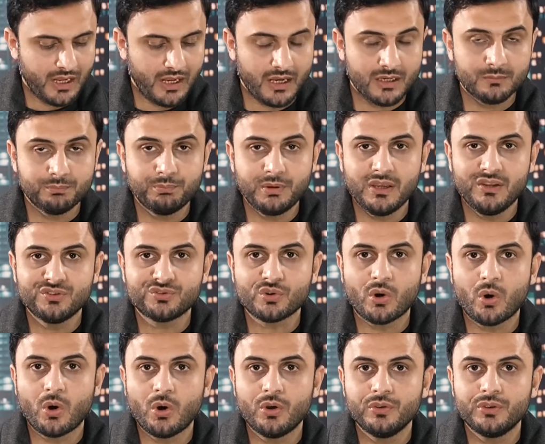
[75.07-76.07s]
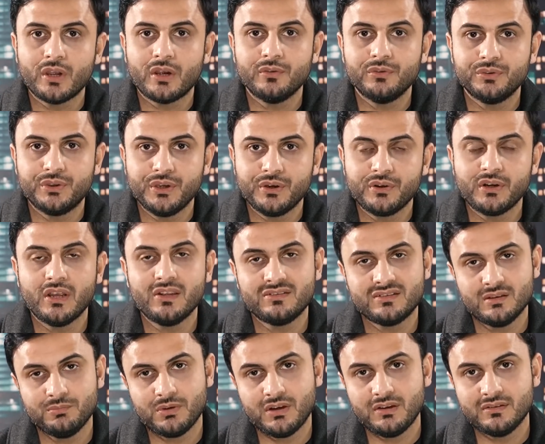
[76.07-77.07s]
and based on their
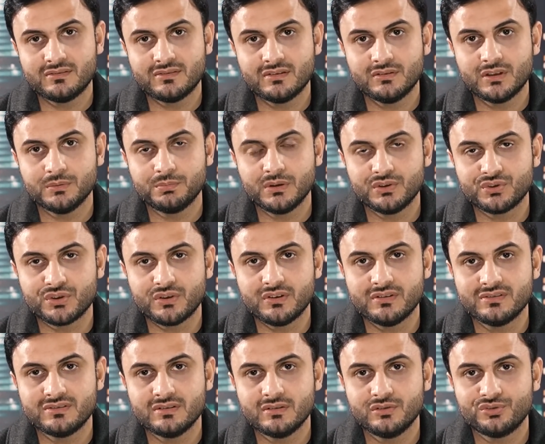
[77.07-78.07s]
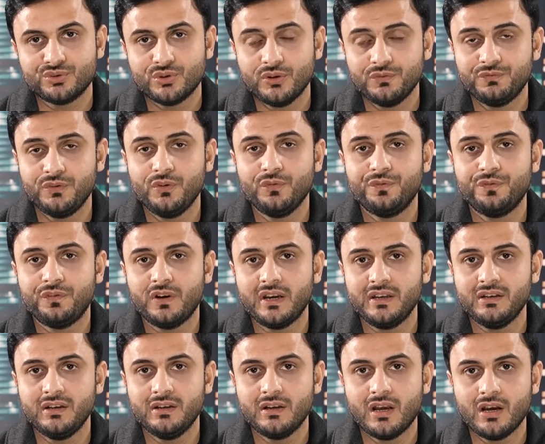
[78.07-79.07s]
estimates, the budgets. So if you
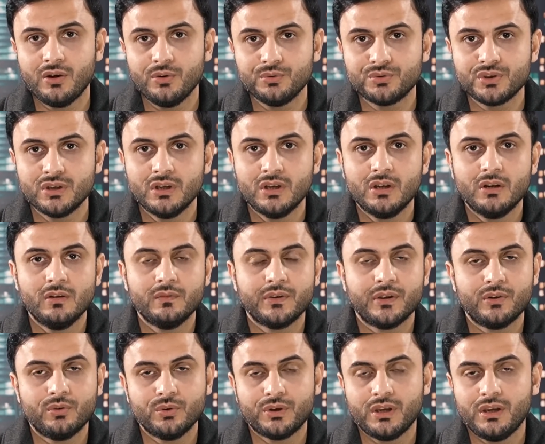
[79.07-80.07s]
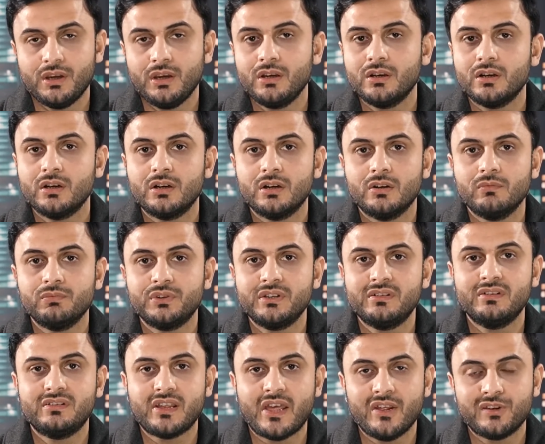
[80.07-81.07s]
find it out that, okay, this
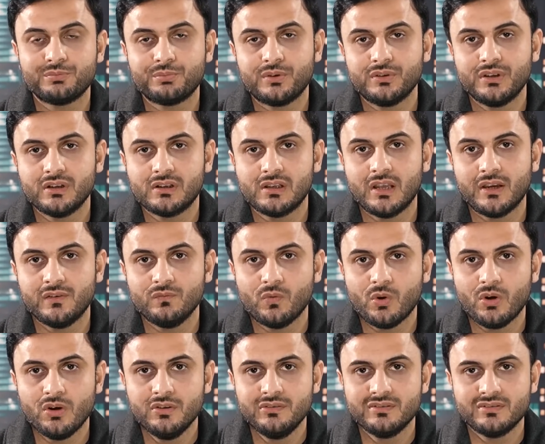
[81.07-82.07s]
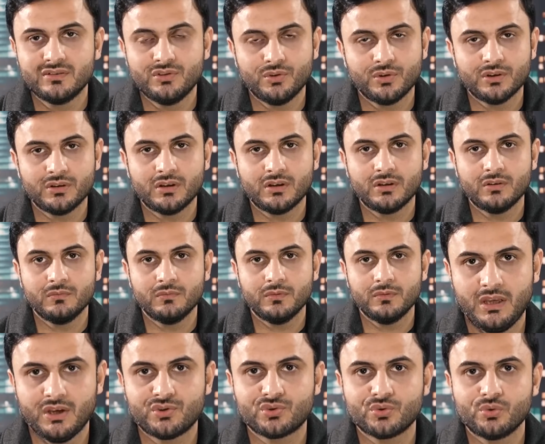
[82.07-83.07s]
is as per the client wants, you're gonna
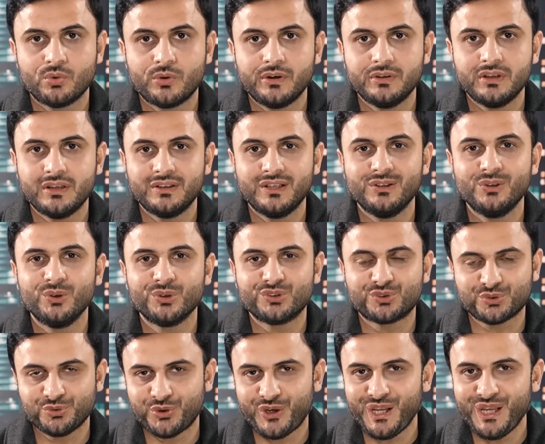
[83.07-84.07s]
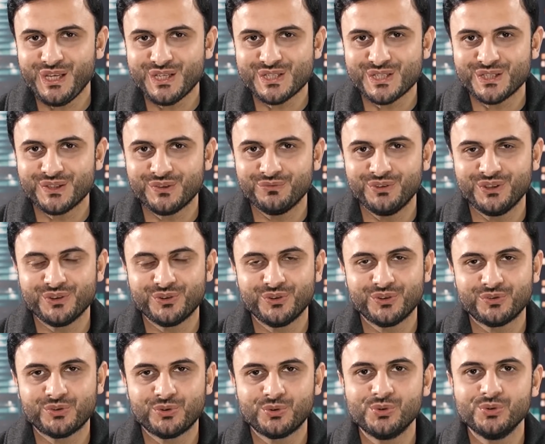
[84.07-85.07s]
make sure that it looks great with a
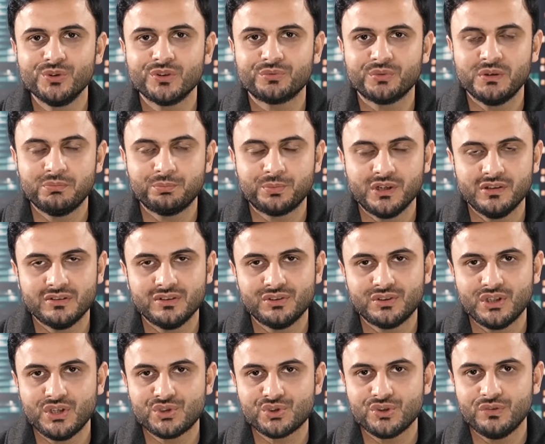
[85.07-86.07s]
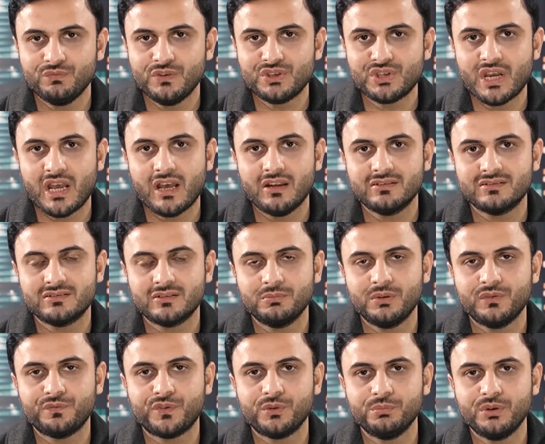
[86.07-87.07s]
good, cool, great presentation, which has some
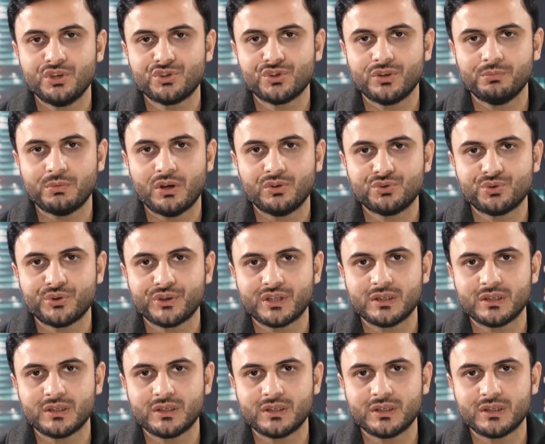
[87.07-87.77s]
information about your